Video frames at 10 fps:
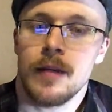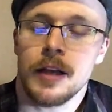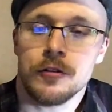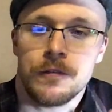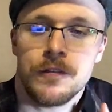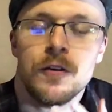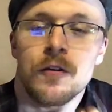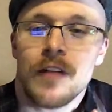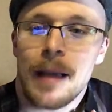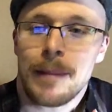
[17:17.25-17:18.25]
And you
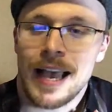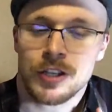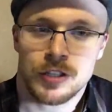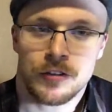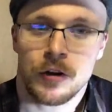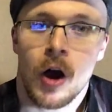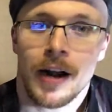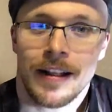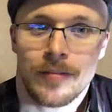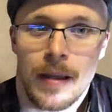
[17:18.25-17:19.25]
feel that passion as an
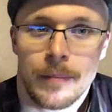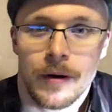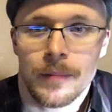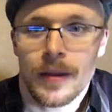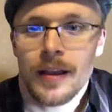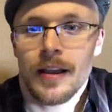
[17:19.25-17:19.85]
audience member